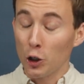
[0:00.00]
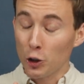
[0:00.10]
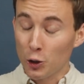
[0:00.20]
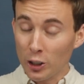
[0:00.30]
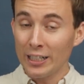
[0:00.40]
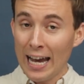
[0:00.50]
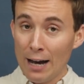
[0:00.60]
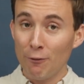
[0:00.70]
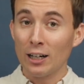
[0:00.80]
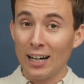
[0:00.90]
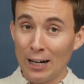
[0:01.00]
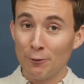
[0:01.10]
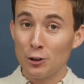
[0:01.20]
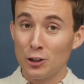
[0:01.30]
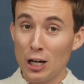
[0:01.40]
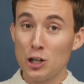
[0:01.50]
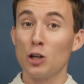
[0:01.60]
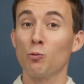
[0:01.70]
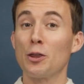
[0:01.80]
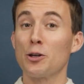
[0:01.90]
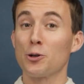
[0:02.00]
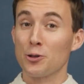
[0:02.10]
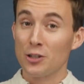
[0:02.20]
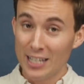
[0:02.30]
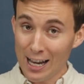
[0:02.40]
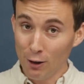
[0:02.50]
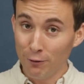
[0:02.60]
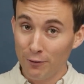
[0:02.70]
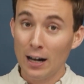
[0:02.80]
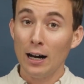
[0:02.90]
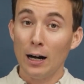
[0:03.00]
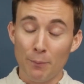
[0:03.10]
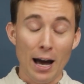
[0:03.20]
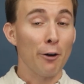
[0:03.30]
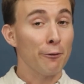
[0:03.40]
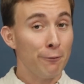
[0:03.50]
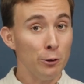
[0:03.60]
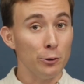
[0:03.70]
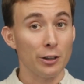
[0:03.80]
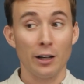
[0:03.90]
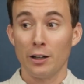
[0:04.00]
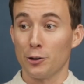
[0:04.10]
You're going to have a conversation with yourself about food.